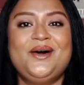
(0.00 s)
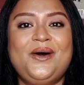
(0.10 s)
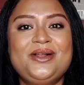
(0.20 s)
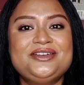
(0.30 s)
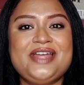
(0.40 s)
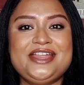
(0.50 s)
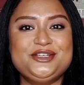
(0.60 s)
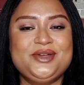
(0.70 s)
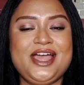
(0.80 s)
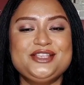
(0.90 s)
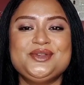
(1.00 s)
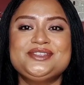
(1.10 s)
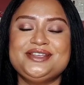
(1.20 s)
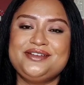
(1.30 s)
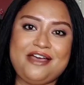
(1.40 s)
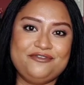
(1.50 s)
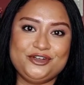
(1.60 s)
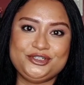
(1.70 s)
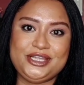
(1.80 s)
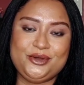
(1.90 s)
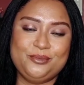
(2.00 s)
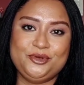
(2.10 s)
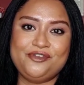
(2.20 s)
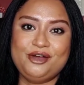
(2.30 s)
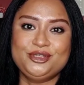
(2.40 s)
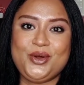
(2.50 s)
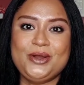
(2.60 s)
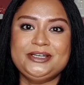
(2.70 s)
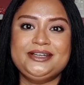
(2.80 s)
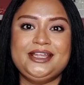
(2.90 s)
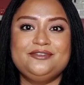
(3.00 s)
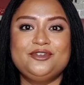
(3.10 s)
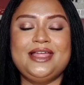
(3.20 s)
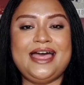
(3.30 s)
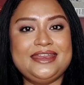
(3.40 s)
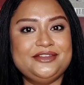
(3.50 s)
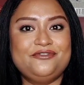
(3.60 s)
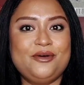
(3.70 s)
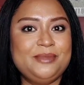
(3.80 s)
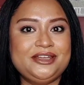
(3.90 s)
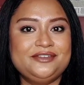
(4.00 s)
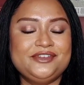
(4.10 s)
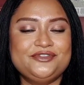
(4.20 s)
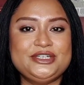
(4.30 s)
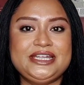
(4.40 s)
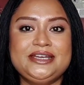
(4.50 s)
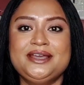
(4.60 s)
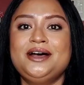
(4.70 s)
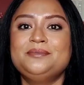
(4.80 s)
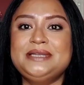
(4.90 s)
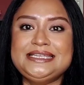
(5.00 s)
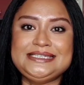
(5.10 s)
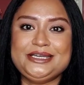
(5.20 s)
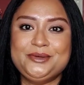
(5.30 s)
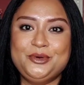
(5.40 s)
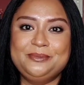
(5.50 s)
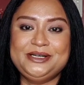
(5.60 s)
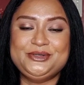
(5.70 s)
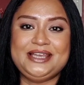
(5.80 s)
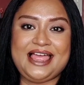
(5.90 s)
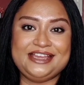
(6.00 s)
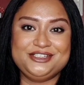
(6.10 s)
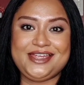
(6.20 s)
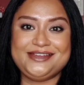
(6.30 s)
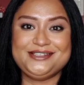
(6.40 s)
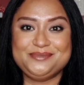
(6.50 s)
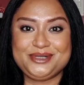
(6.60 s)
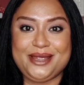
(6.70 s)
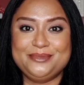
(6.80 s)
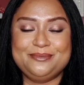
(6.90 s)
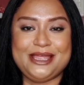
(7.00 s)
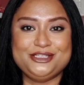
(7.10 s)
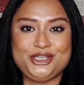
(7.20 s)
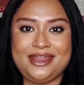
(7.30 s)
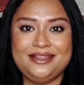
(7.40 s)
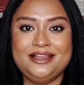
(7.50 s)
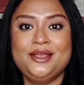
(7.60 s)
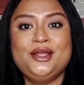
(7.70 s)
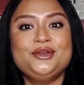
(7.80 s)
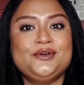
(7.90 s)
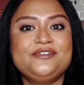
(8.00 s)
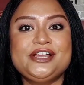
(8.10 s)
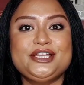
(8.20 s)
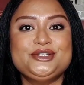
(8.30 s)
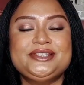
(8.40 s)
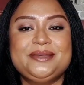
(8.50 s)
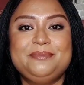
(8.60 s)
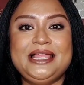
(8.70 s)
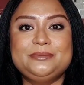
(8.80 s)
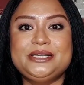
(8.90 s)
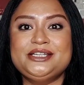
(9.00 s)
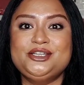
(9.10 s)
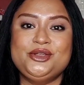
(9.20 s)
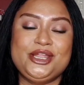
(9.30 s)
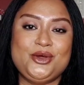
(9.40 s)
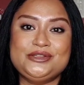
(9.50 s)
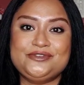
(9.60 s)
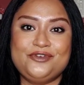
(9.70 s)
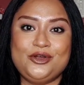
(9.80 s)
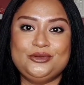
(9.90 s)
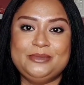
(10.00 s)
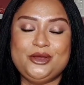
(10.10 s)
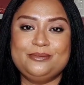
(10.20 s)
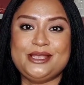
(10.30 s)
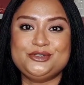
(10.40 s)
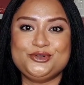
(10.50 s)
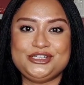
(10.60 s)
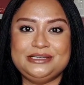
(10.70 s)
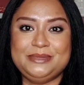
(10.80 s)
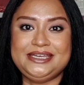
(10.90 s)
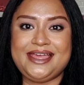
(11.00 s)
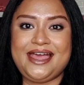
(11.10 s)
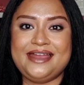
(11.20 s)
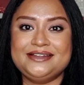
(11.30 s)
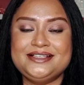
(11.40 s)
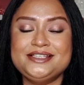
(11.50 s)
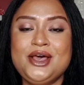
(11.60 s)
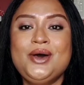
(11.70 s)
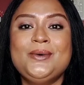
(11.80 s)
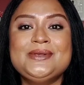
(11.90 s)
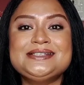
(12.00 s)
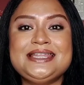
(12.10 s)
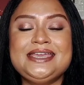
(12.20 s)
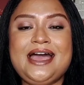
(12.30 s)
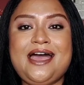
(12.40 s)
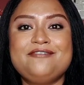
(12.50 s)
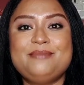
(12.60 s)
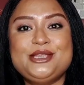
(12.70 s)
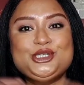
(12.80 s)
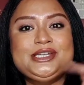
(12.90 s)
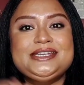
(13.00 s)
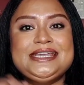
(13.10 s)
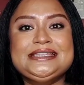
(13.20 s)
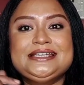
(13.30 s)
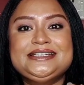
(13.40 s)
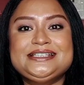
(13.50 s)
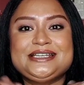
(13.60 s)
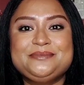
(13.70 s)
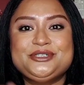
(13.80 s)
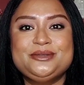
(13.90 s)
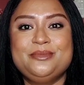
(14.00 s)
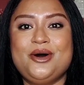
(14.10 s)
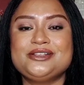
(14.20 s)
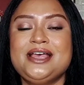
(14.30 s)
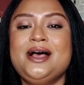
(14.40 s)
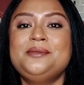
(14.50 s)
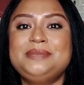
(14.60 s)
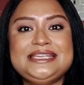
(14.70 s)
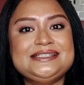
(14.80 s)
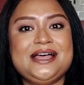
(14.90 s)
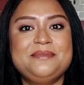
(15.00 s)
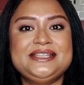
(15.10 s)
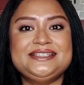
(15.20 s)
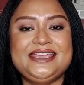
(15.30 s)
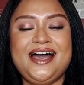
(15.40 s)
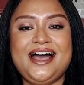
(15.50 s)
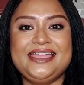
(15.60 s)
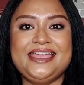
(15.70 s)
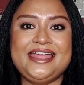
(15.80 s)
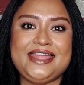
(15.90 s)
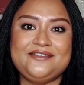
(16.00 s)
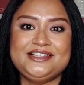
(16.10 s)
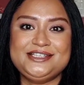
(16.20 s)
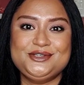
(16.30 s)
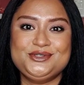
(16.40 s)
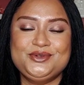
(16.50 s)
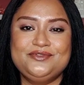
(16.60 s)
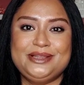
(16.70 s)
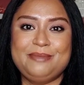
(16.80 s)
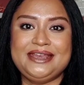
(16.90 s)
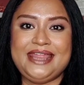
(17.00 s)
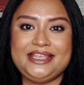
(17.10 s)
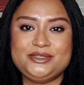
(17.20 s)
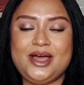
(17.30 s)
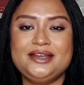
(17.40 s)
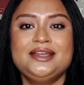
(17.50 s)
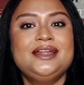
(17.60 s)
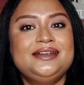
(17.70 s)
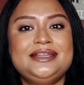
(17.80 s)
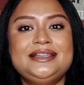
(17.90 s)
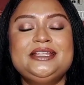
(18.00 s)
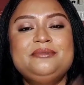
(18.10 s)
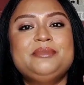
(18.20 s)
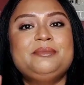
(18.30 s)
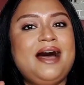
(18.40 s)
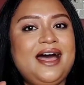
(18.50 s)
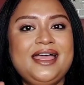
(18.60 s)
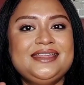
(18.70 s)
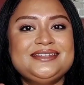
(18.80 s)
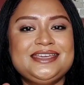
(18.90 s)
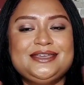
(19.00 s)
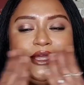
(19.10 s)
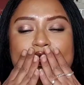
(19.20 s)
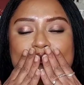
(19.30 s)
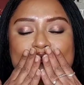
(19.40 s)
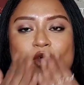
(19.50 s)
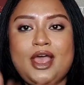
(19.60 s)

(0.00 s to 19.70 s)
Alright you guys, so it's a wrap for today. Hope you found the content helpful and informative. If you did, please take a moment to like, share, subscribe to my channel. Don't forget to hit the bell button. You can also follow me on my social media handles, whose link I have mentioned it in the description box. Please come and say hi, and I will see you soon with my next one. Till then, bye bye, take care.